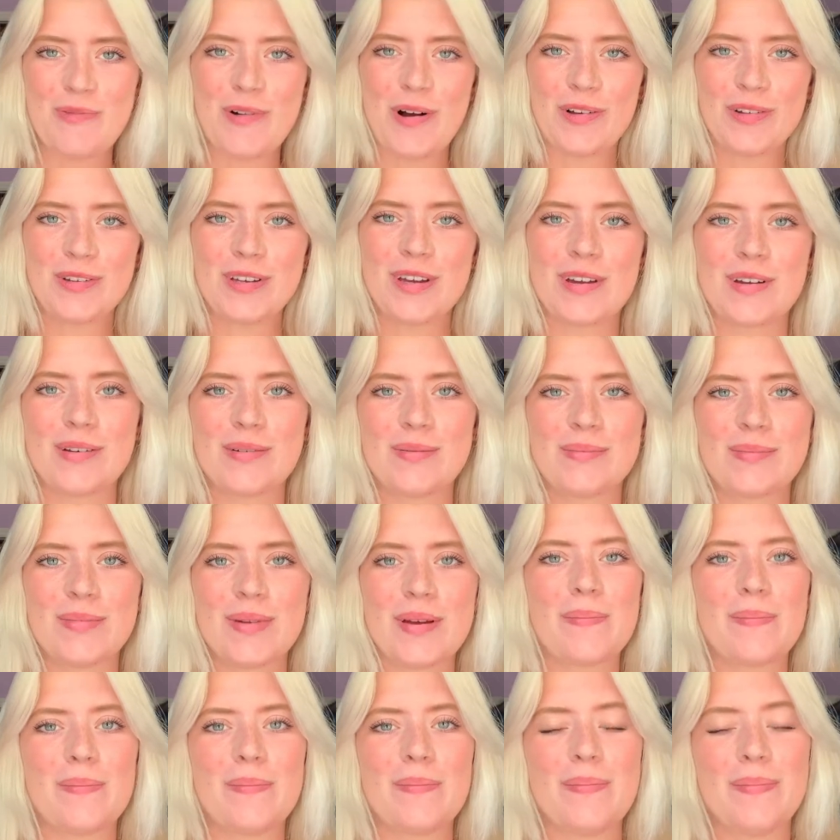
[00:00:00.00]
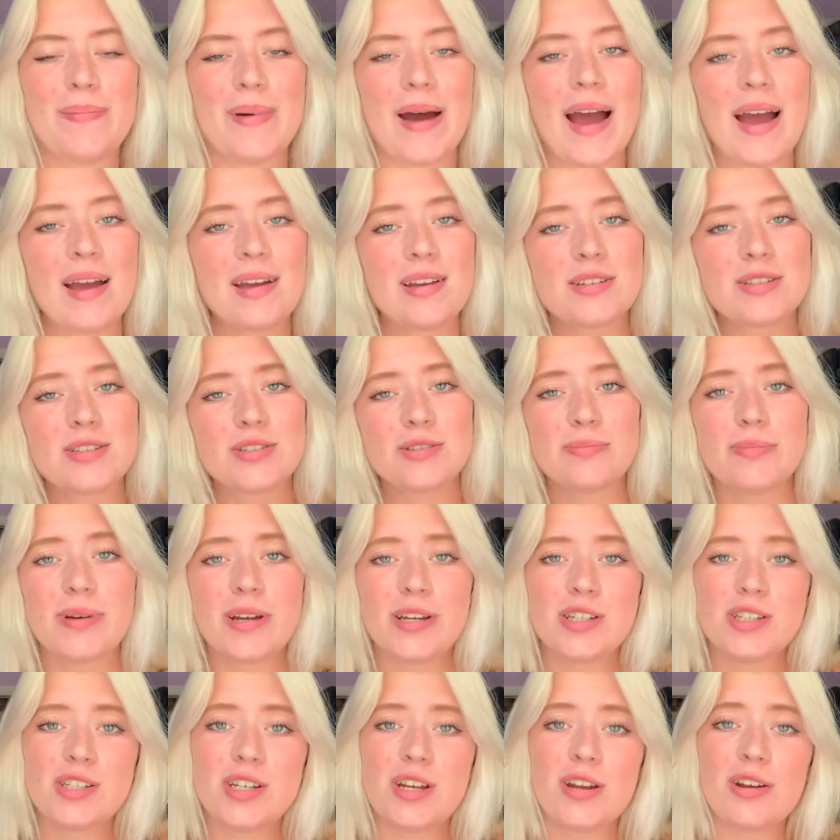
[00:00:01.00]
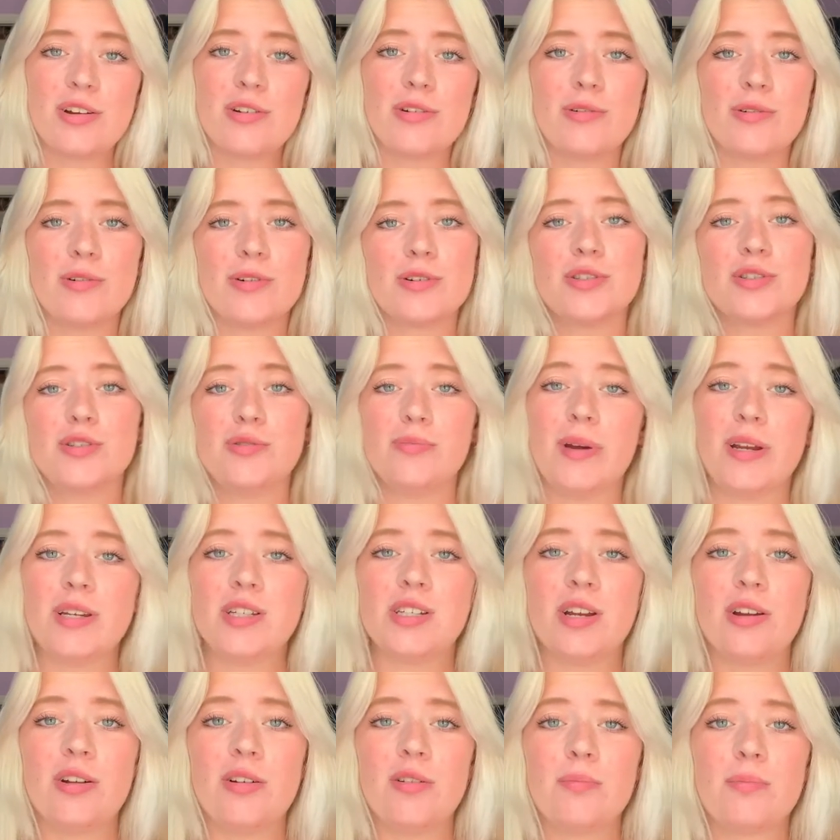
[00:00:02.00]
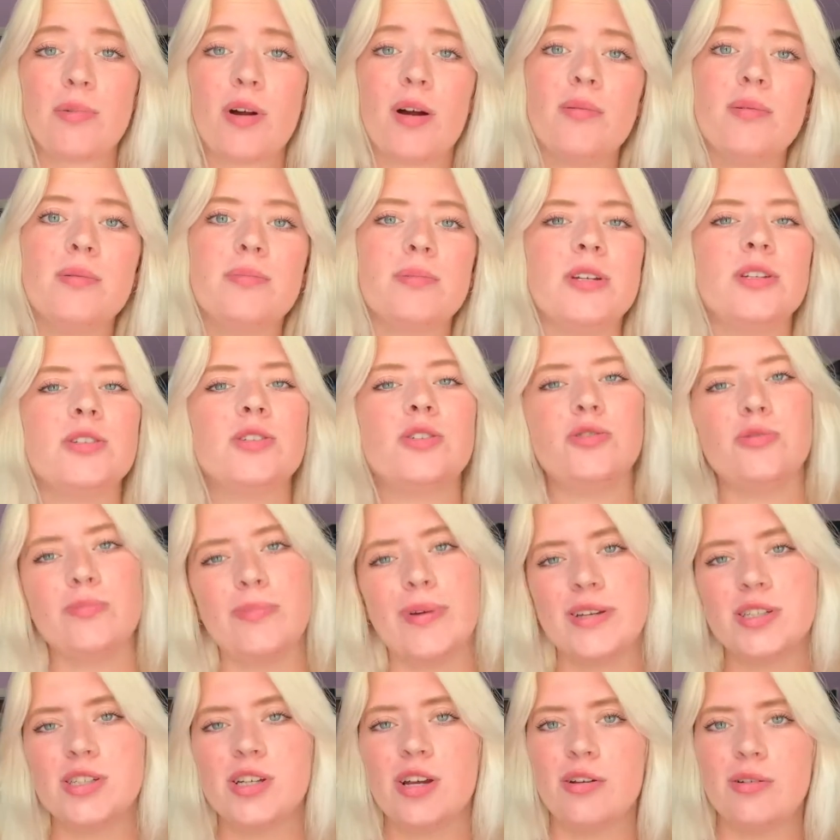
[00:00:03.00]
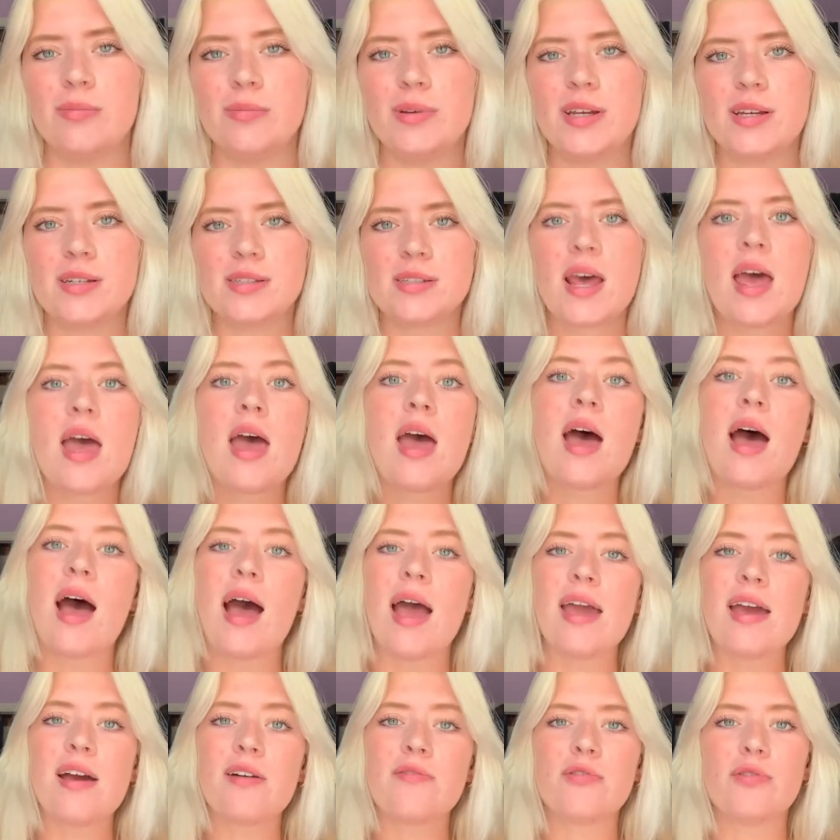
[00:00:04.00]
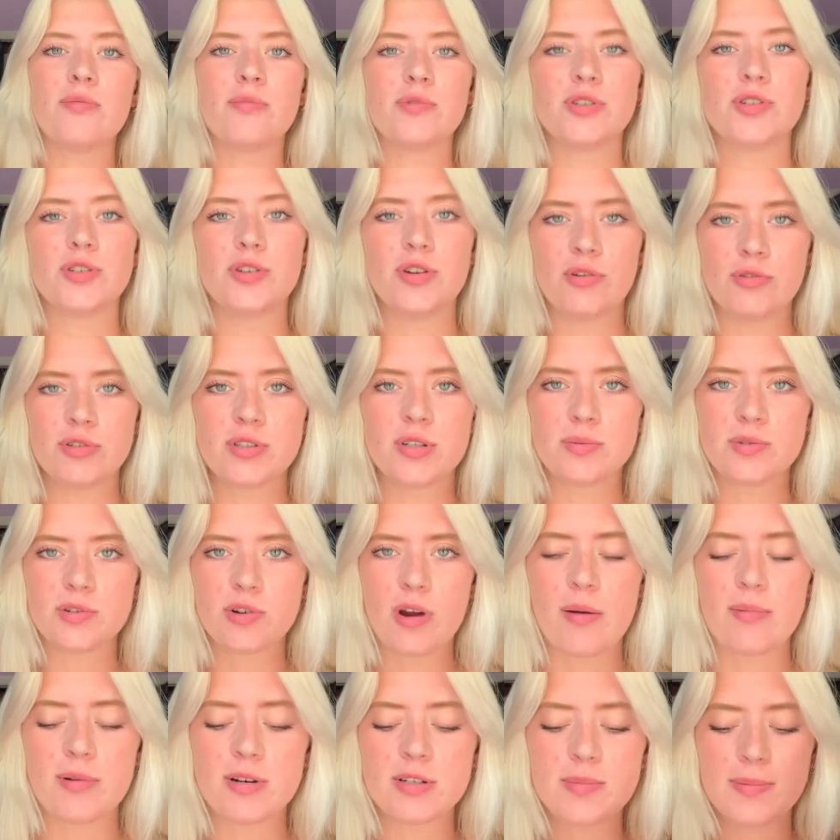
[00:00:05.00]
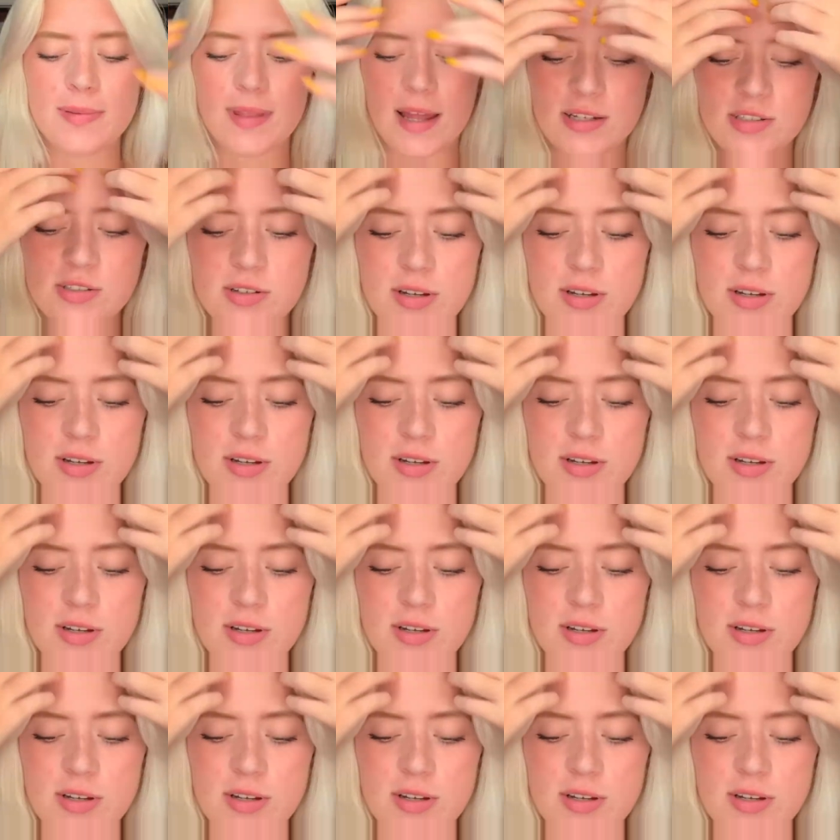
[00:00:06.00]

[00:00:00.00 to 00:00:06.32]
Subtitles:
welcome back to my channel, probably to my channel because I have almost no subscribers, but that's